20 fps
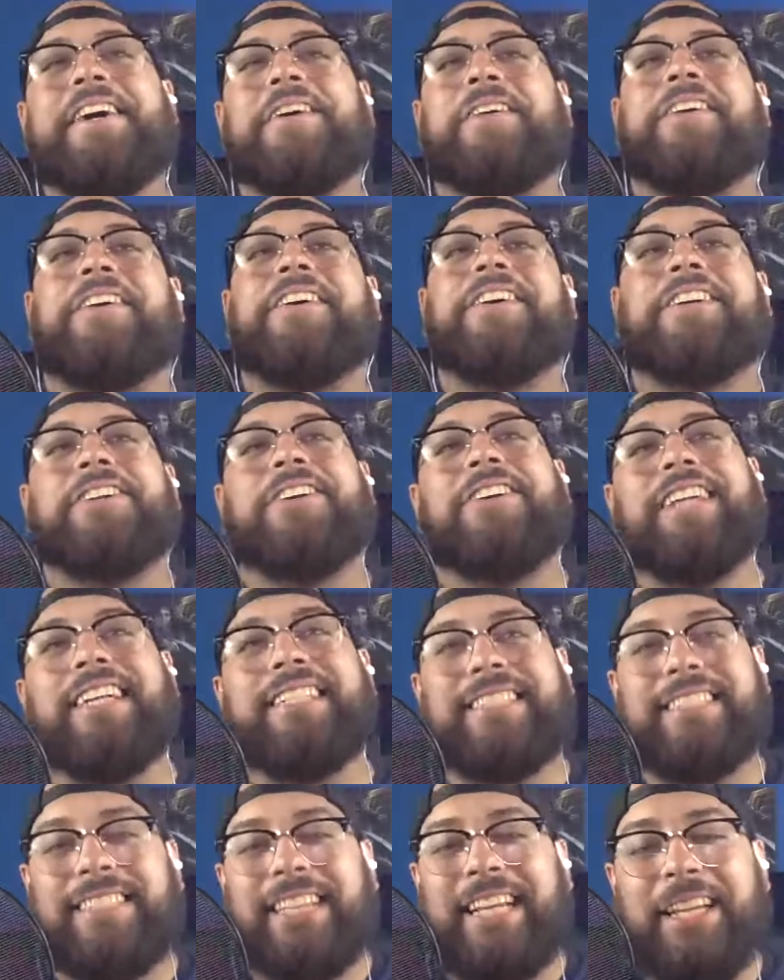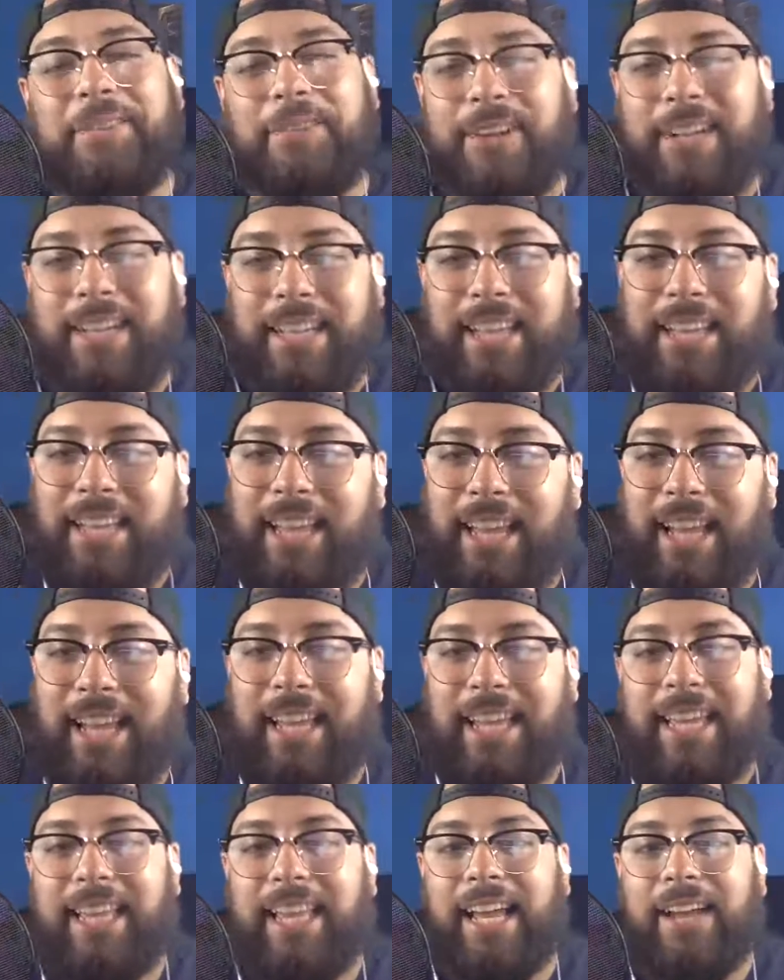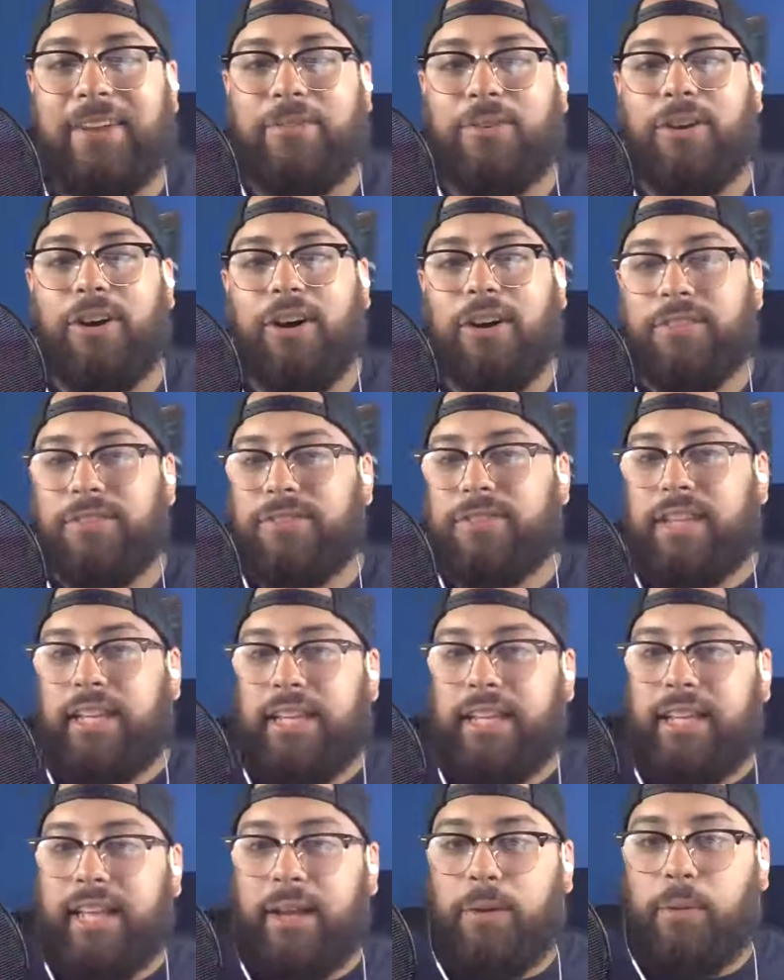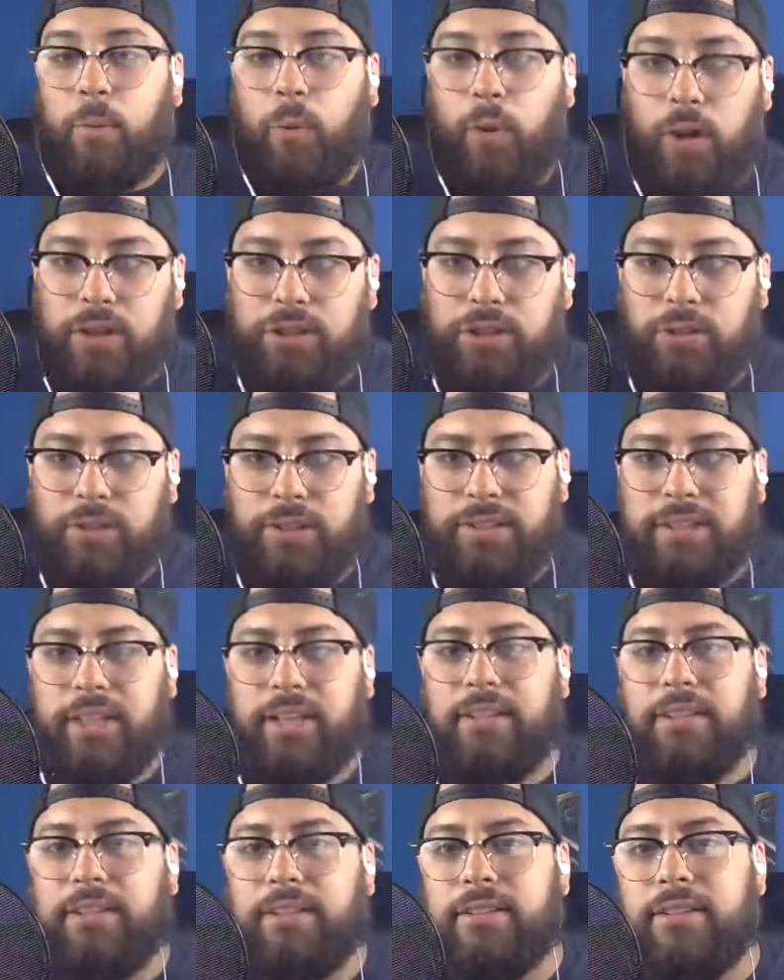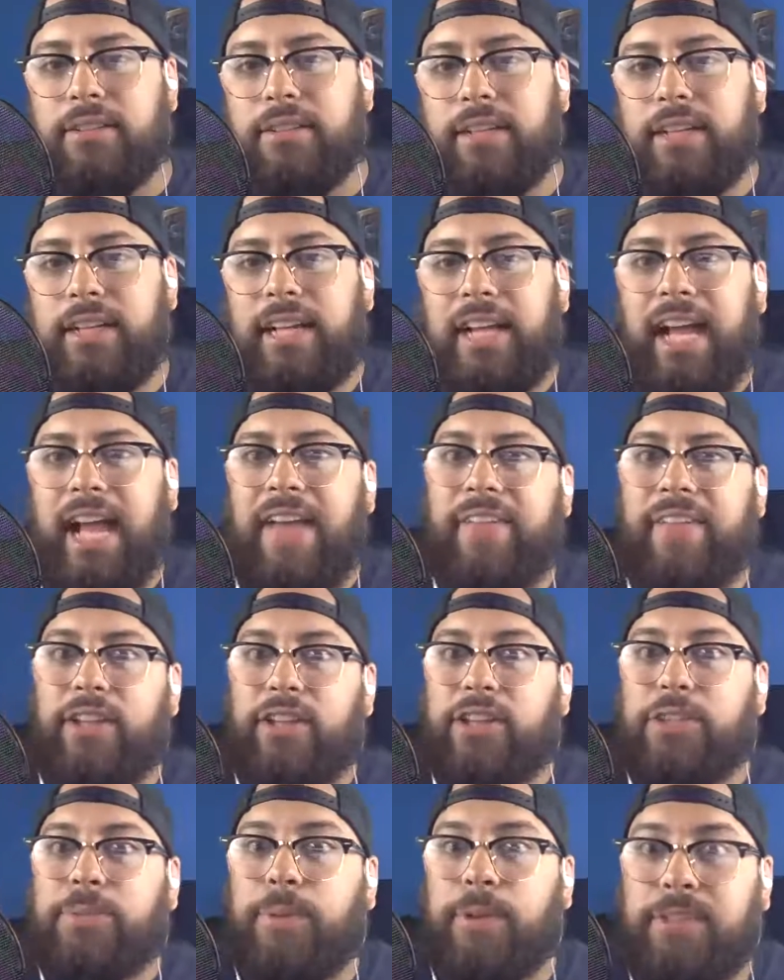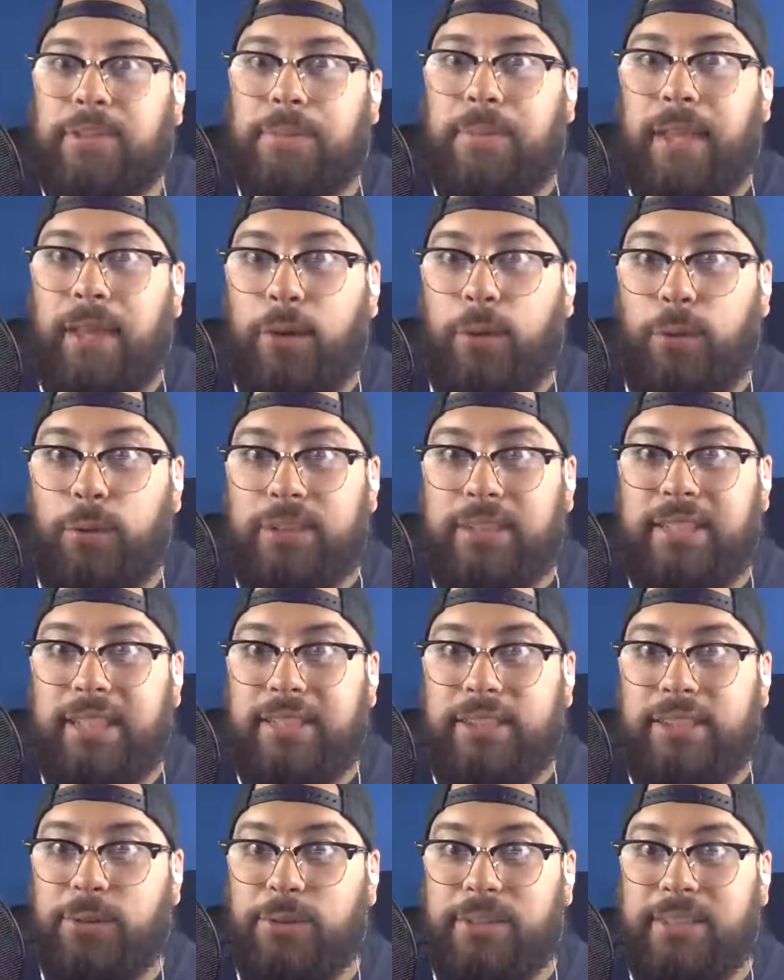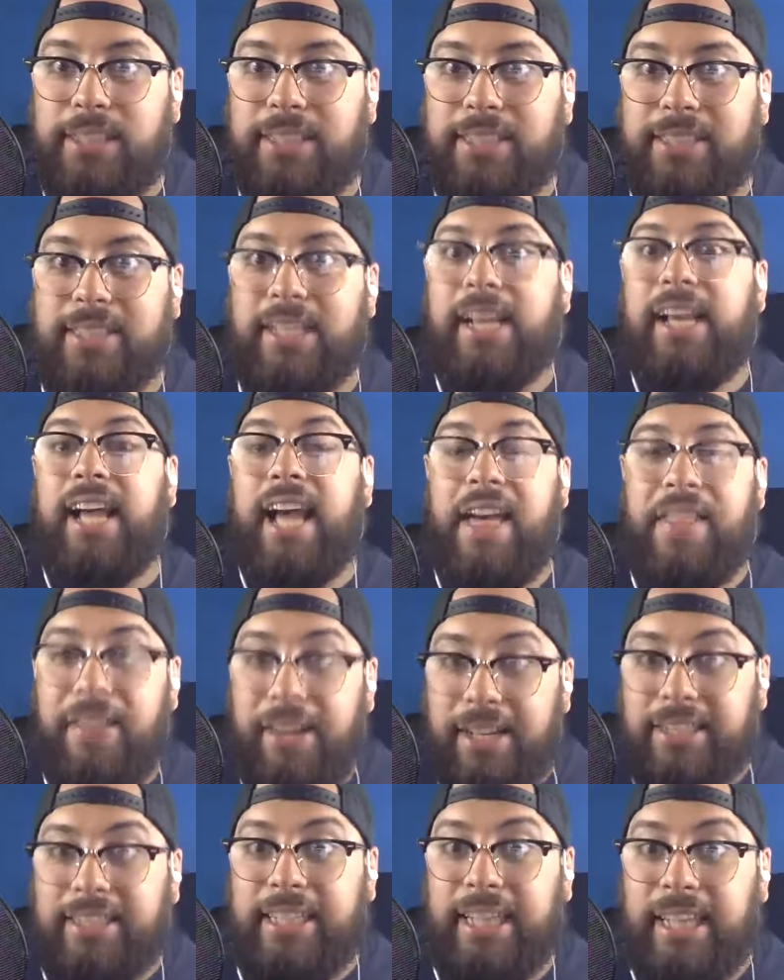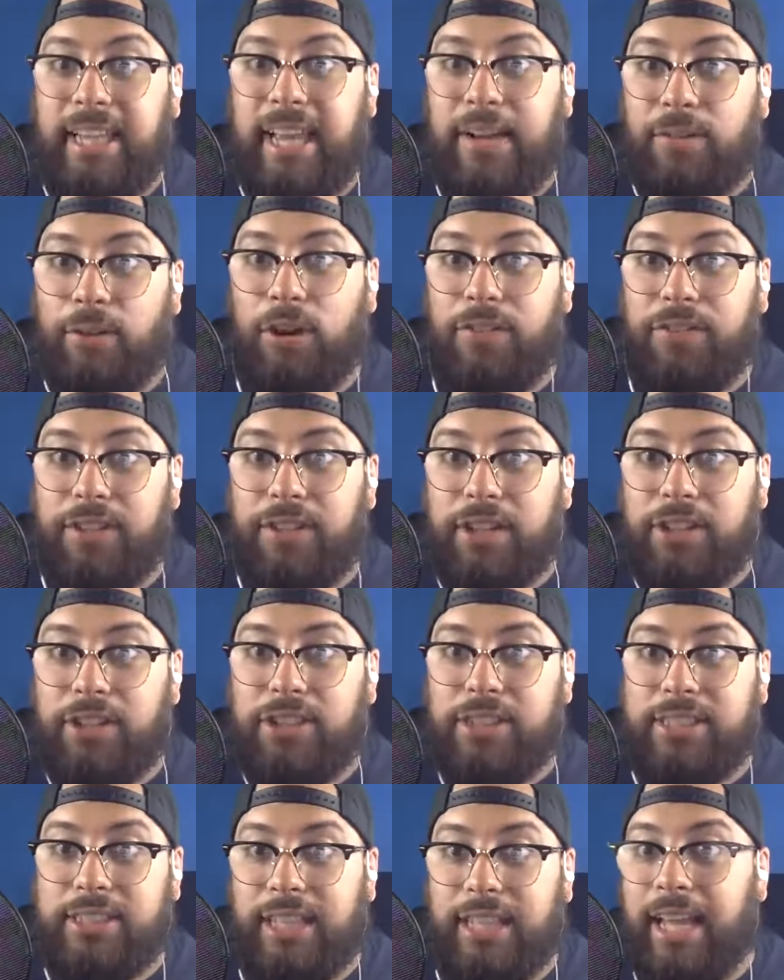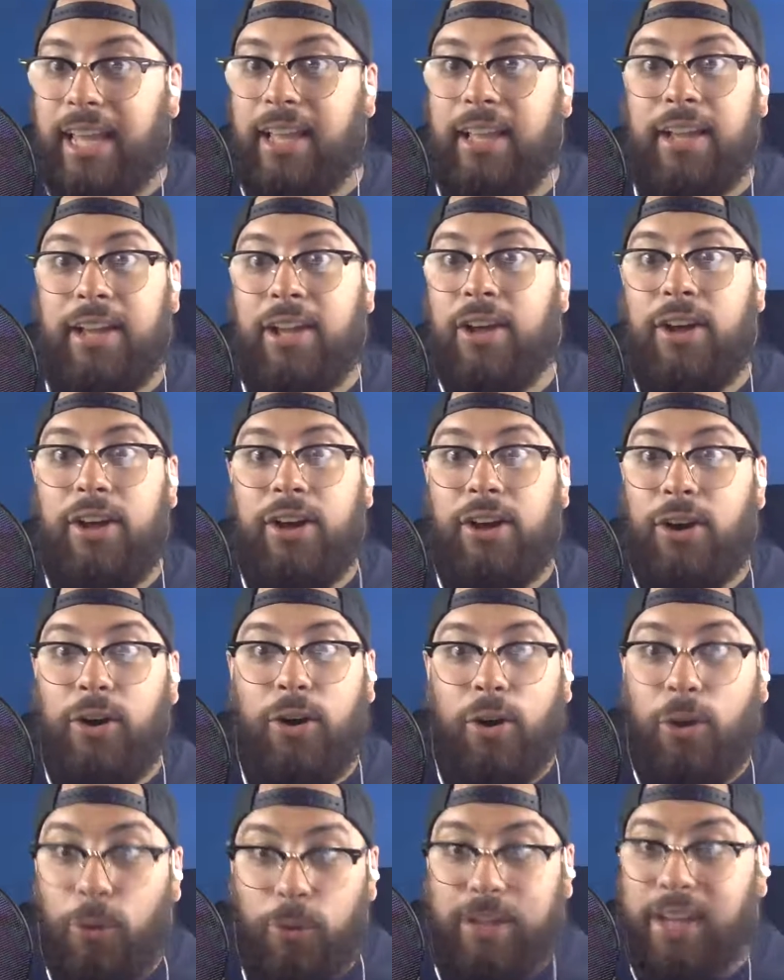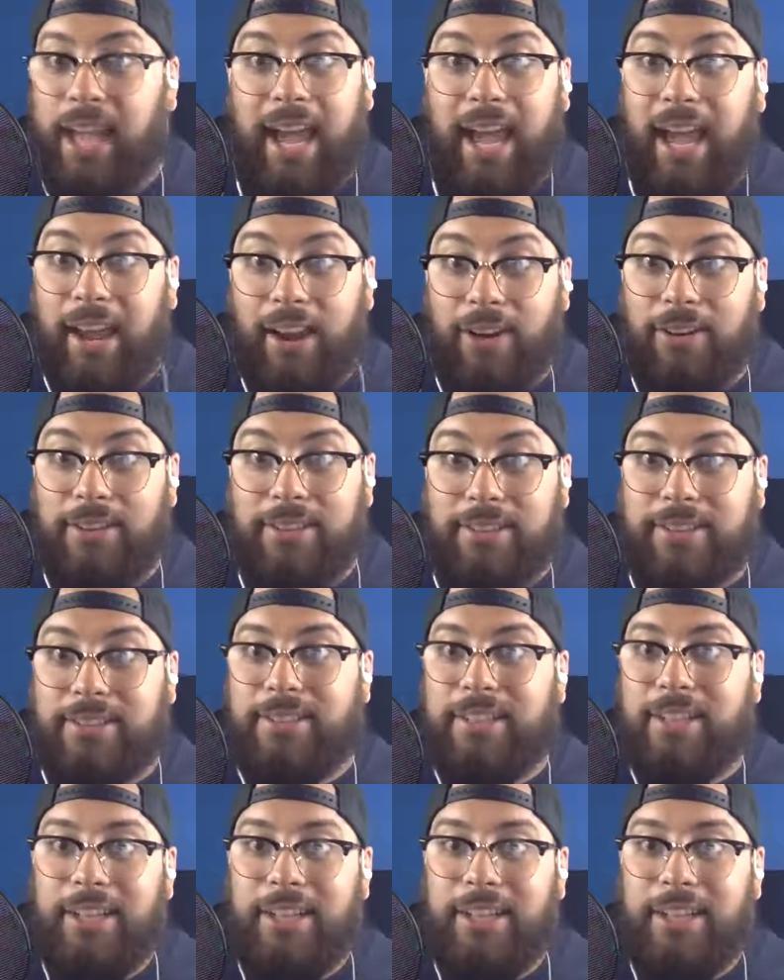Well, you know that scene where Eli Roth, he like walks through the tunnel, and then you're supposed to be like, "Who's this? Who's this?" And then it's Eli Roth, and you're just like, "Who cares?